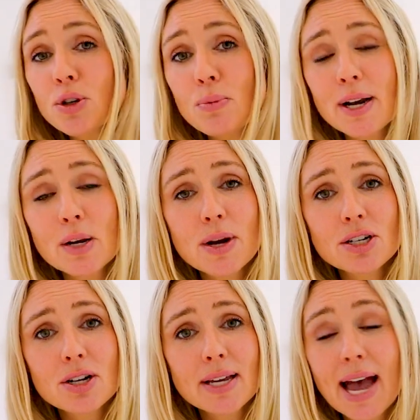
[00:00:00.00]

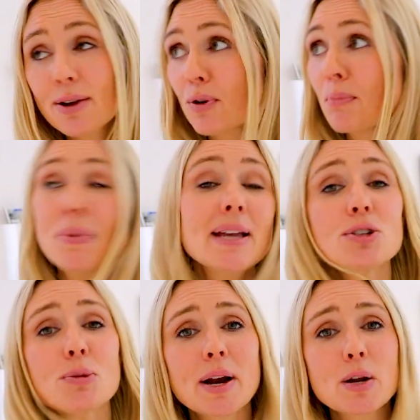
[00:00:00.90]
superannuation account or a big
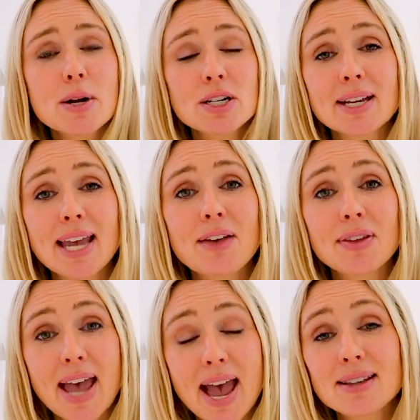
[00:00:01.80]
superannuation account
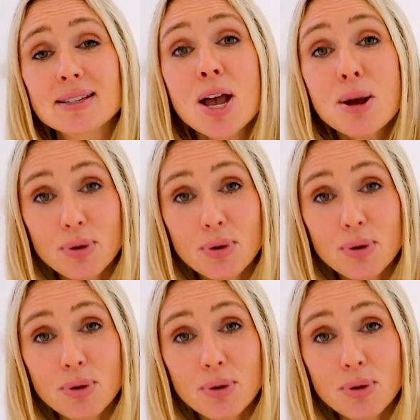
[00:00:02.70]
that has